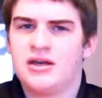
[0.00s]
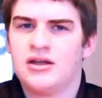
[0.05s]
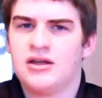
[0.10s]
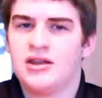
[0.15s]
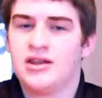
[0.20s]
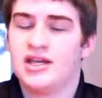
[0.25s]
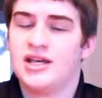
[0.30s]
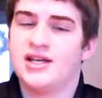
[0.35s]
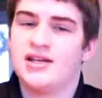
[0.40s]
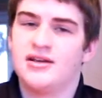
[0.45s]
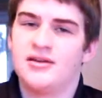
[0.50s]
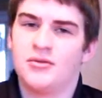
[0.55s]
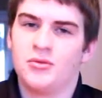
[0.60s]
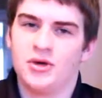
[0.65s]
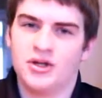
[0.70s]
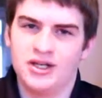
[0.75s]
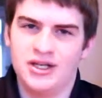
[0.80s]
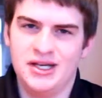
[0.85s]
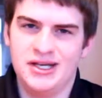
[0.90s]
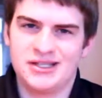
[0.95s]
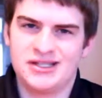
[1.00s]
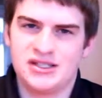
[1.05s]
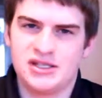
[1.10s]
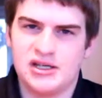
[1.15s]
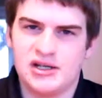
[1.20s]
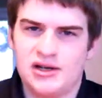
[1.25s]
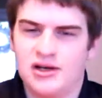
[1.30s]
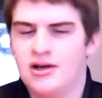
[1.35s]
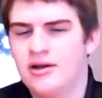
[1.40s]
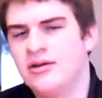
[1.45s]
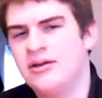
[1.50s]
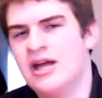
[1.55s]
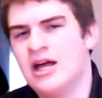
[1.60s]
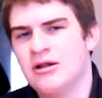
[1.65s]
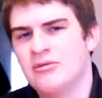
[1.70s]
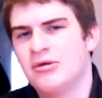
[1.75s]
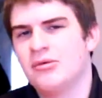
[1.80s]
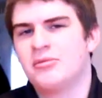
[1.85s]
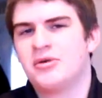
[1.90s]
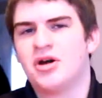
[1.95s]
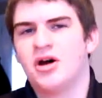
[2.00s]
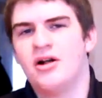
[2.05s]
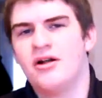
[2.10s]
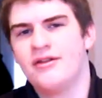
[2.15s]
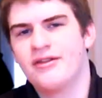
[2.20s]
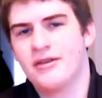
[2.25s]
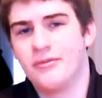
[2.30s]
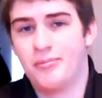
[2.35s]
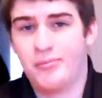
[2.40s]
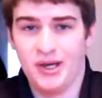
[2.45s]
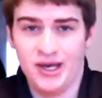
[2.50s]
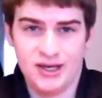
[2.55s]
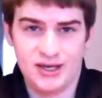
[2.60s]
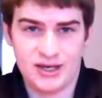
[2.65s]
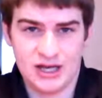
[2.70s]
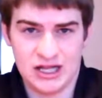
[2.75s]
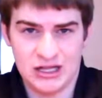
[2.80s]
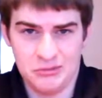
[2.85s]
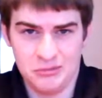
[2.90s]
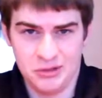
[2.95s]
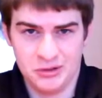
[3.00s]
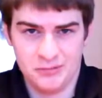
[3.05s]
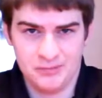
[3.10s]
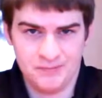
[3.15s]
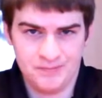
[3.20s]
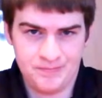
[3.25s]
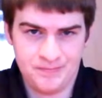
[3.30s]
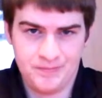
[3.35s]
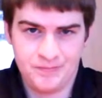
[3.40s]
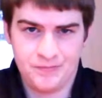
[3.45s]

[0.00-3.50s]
They released an album called the Pink Album,